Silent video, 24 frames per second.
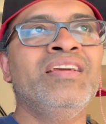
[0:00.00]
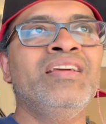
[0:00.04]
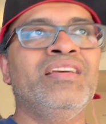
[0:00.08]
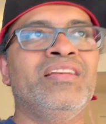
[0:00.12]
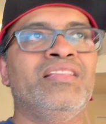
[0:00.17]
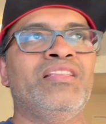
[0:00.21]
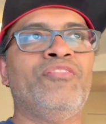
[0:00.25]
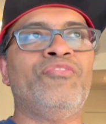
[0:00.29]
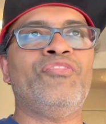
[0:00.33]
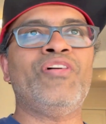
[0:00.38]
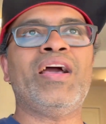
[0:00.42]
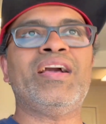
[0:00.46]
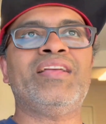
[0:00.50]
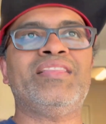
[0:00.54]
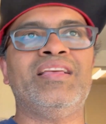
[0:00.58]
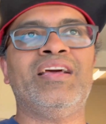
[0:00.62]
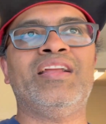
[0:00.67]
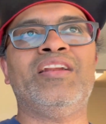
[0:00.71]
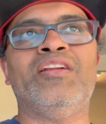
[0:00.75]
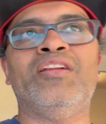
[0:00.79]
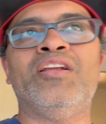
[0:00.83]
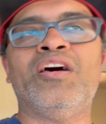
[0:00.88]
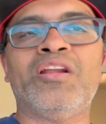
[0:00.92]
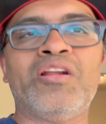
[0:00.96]
The fact that
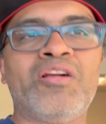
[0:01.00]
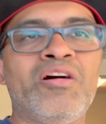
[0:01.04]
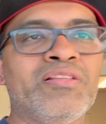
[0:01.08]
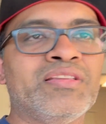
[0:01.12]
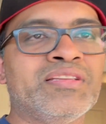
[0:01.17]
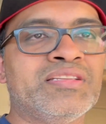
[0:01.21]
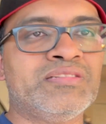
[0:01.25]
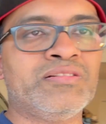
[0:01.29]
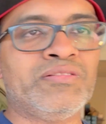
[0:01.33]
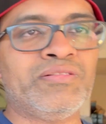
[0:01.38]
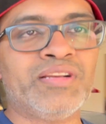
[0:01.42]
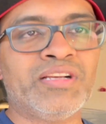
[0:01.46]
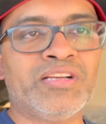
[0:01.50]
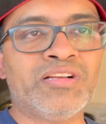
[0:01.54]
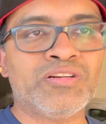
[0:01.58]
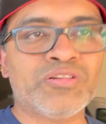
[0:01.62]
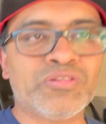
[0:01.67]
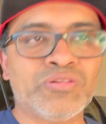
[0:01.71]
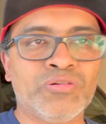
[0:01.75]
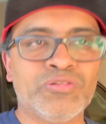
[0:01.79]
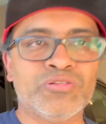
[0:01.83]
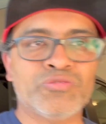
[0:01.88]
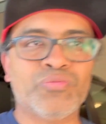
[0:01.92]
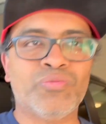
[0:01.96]
not all the steering
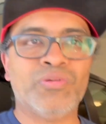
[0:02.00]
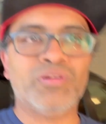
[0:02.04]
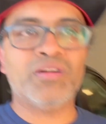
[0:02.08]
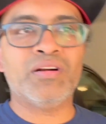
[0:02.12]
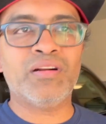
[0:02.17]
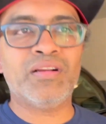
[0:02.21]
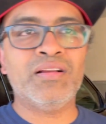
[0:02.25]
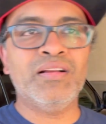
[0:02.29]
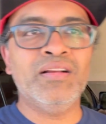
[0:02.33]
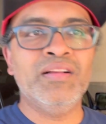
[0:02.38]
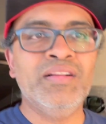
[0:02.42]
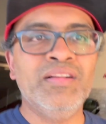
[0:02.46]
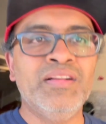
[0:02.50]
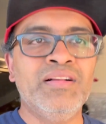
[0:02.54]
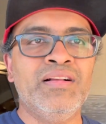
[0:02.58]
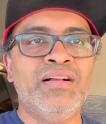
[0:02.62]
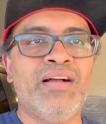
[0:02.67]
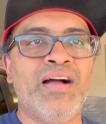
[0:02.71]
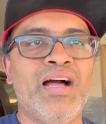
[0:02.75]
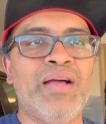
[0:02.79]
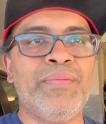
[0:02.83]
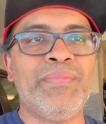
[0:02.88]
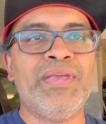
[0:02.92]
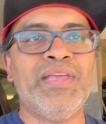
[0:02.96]
controls work,
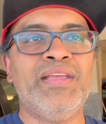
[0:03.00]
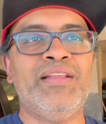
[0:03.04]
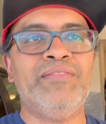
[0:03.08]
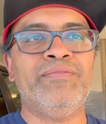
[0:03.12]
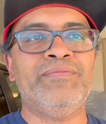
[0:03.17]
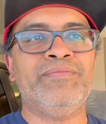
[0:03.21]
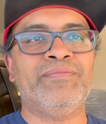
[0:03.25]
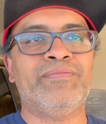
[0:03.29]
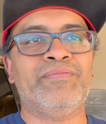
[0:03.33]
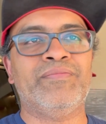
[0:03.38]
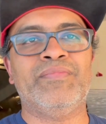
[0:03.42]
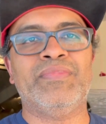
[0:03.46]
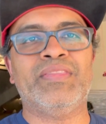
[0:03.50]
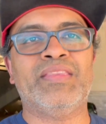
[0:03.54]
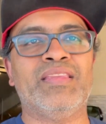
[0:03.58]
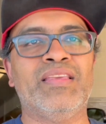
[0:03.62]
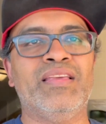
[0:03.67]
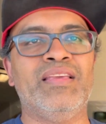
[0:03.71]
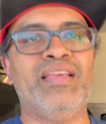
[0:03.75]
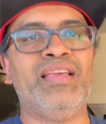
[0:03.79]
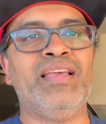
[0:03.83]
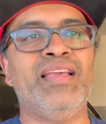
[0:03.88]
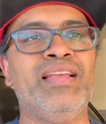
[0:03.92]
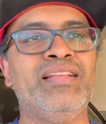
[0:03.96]
I mean,
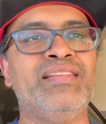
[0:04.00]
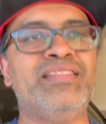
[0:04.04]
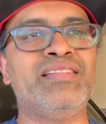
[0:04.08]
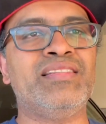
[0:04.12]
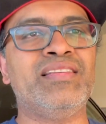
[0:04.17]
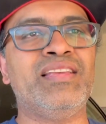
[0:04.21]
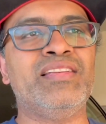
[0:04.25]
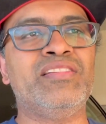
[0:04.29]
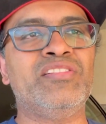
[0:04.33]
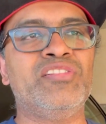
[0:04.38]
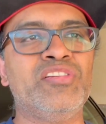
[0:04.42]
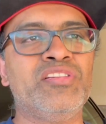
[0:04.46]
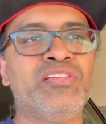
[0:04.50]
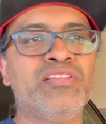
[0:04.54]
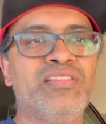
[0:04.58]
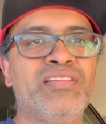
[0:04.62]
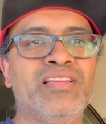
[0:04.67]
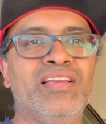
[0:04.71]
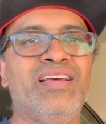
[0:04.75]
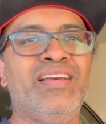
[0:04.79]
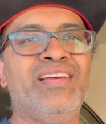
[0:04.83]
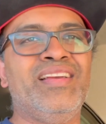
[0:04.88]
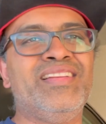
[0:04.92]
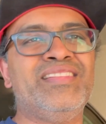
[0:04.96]
it's
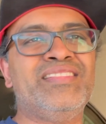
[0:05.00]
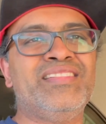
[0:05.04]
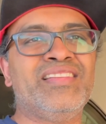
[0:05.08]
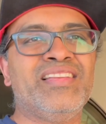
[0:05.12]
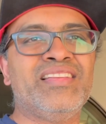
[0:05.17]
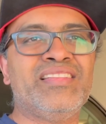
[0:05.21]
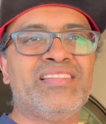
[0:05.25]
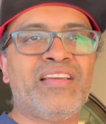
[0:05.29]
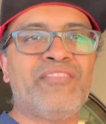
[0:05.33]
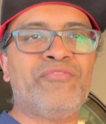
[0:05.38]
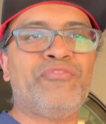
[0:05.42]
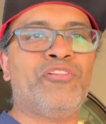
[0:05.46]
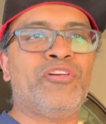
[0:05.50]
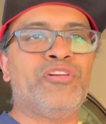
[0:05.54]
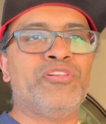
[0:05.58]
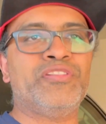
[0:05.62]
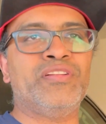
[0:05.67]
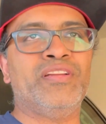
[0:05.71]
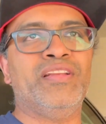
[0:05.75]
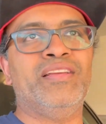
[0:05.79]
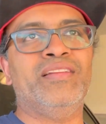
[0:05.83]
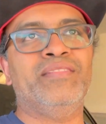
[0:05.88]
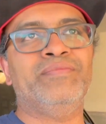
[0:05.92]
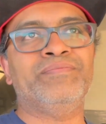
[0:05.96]

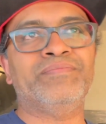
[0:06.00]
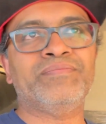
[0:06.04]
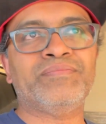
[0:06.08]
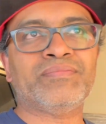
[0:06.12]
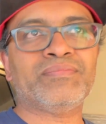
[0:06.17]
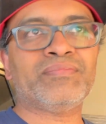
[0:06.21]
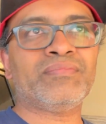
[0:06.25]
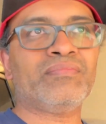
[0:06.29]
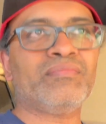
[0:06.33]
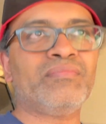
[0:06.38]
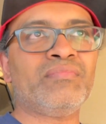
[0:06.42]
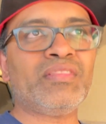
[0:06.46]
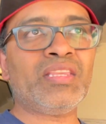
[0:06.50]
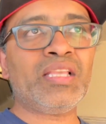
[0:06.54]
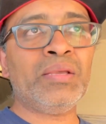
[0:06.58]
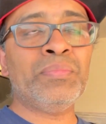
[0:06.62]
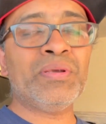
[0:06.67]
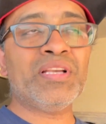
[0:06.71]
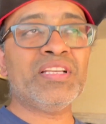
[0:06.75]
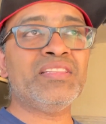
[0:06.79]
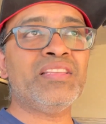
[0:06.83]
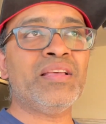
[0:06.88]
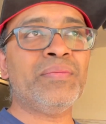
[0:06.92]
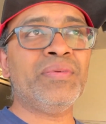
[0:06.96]
unfortunate,
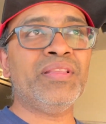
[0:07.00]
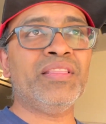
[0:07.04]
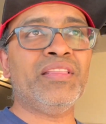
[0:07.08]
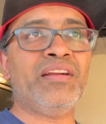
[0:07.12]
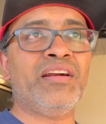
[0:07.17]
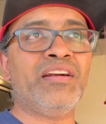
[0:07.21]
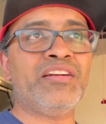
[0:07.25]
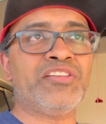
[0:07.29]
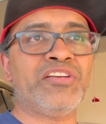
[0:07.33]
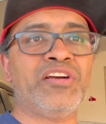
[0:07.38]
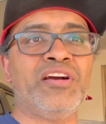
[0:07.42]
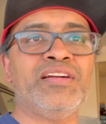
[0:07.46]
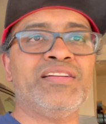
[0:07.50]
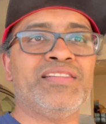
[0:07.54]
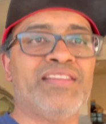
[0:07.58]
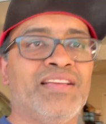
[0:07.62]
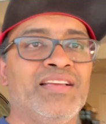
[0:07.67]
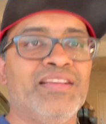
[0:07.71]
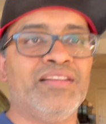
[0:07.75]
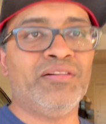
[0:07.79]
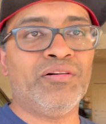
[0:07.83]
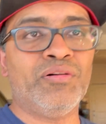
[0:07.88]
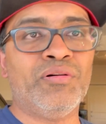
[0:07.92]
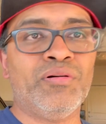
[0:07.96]
because I mean, they are
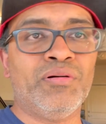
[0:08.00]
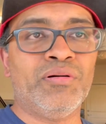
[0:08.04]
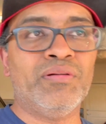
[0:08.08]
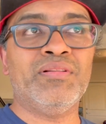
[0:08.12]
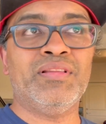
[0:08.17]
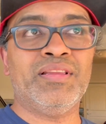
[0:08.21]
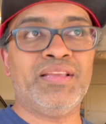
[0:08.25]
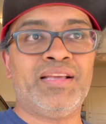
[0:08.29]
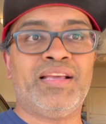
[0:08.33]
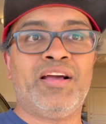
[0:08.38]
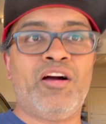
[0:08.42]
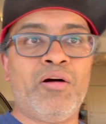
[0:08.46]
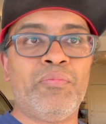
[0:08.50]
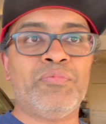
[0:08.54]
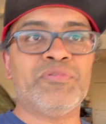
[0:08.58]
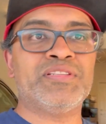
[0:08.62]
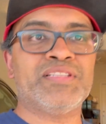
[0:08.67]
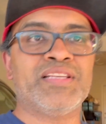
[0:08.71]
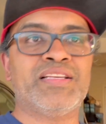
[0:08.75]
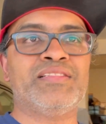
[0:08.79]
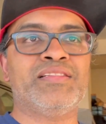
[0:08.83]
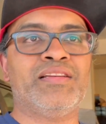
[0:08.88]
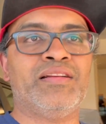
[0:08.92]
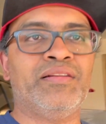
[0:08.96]
charging like almost
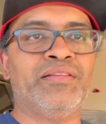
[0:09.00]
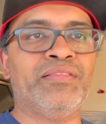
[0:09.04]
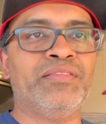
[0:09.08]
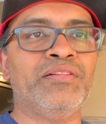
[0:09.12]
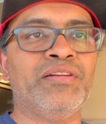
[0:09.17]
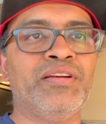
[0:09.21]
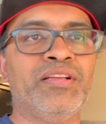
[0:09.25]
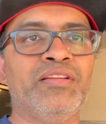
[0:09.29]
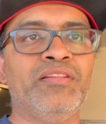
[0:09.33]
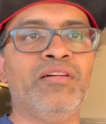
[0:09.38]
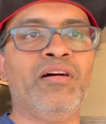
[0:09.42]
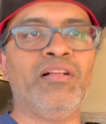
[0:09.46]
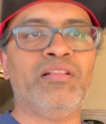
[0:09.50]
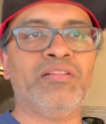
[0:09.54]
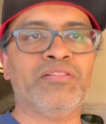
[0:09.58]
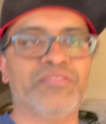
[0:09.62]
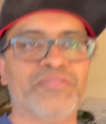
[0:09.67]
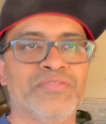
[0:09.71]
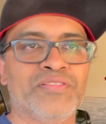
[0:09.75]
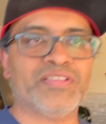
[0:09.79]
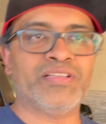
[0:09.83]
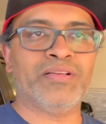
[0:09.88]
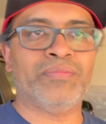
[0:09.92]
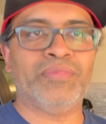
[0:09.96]
$630
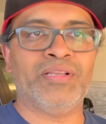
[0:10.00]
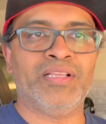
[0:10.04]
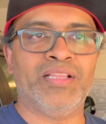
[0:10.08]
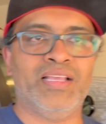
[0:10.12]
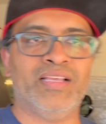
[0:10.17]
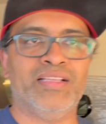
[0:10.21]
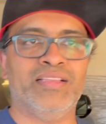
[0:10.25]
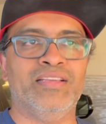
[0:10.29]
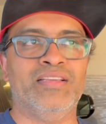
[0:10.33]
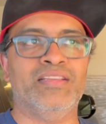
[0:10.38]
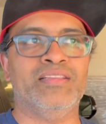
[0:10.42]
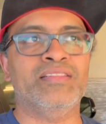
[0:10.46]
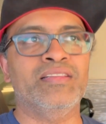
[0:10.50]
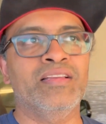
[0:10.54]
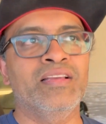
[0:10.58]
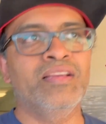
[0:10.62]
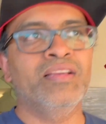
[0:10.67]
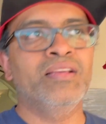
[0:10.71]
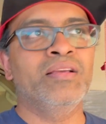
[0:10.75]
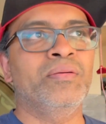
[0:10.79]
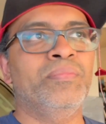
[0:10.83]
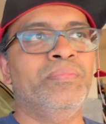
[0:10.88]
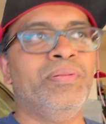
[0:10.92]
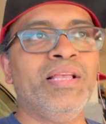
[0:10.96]
for something like this,
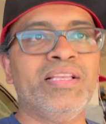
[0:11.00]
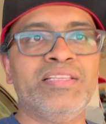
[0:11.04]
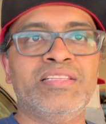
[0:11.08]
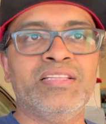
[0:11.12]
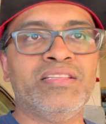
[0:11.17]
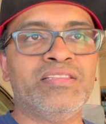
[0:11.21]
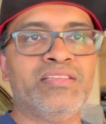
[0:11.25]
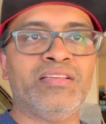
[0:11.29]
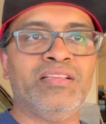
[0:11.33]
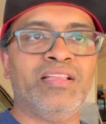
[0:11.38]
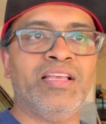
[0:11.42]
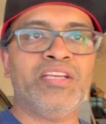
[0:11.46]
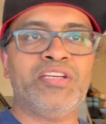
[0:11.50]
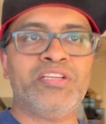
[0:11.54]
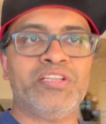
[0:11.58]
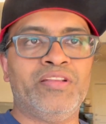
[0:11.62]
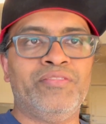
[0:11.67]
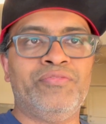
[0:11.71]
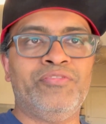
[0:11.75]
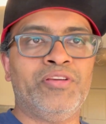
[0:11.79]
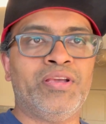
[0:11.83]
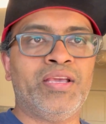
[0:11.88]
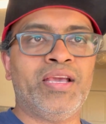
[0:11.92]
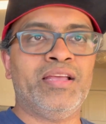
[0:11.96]
plus installation
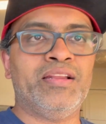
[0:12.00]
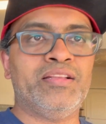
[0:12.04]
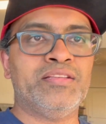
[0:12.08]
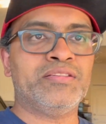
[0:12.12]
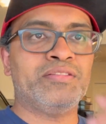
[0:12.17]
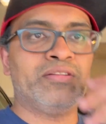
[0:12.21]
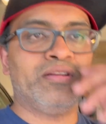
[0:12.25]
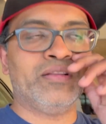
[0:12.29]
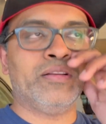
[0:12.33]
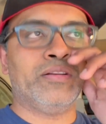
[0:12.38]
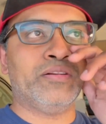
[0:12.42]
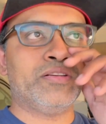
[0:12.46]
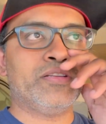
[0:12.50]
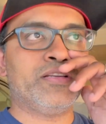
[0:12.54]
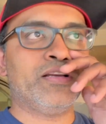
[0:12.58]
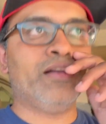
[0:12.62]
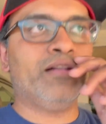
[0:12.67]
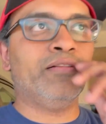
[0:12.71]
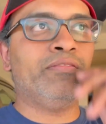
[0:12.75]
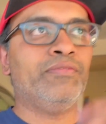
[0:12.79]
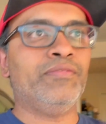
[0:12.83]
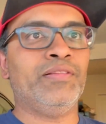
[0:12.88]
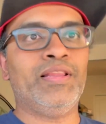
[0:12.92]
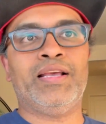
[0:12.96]
if you can't install it
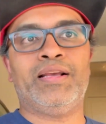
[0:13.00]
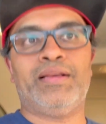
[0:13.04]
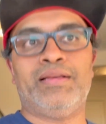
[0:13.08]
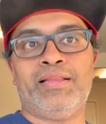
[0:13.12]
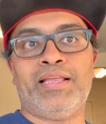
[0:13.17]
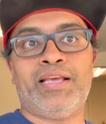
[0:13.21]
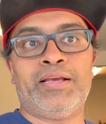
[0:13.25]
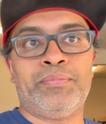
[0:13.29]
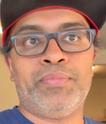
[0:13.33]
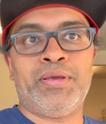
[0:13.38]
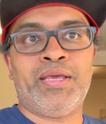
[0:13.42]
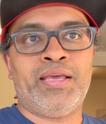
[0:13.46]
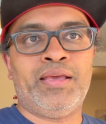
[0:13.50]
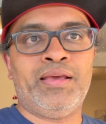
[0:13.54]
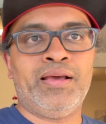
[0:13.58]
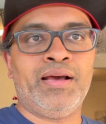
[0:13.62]
yourself, like me.